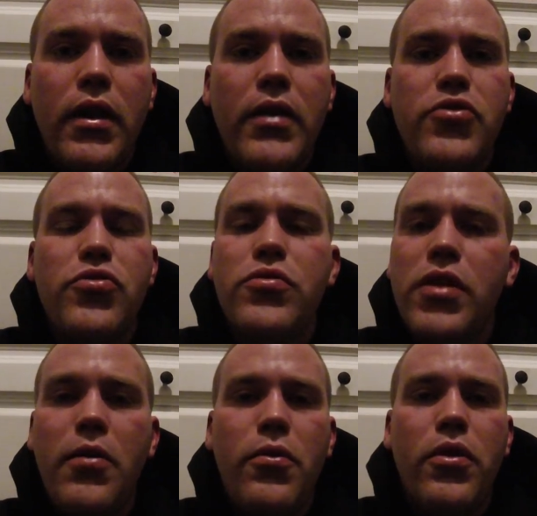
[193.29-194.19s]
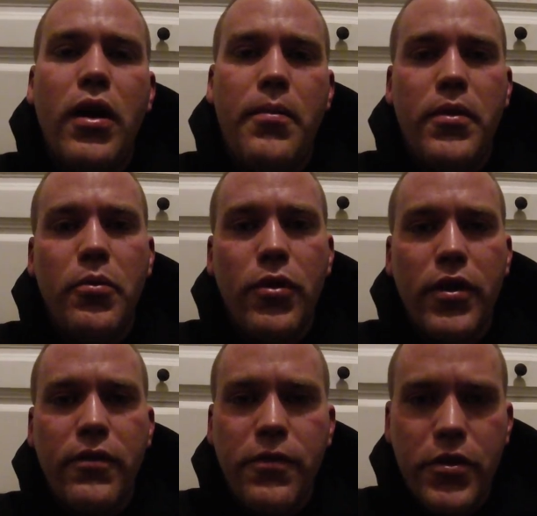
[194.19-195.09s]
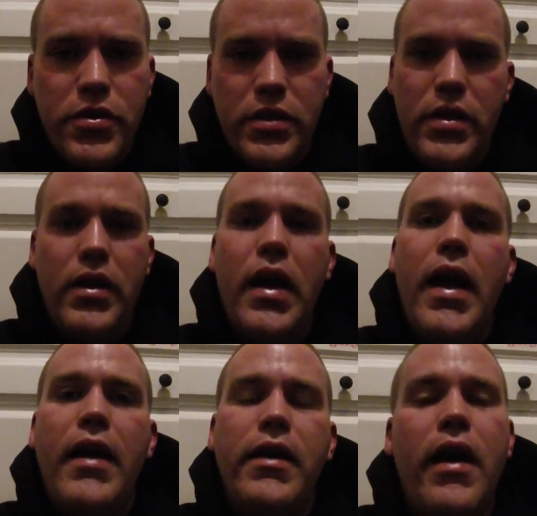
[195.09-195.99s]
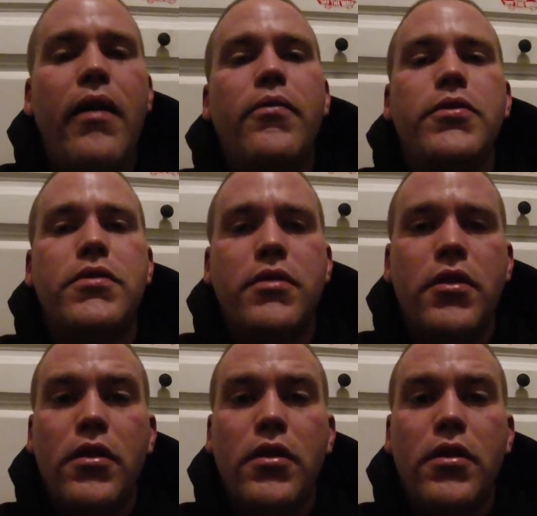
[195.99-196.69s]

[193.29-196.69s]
as soon as I woke up in the morning, first thing I had to have was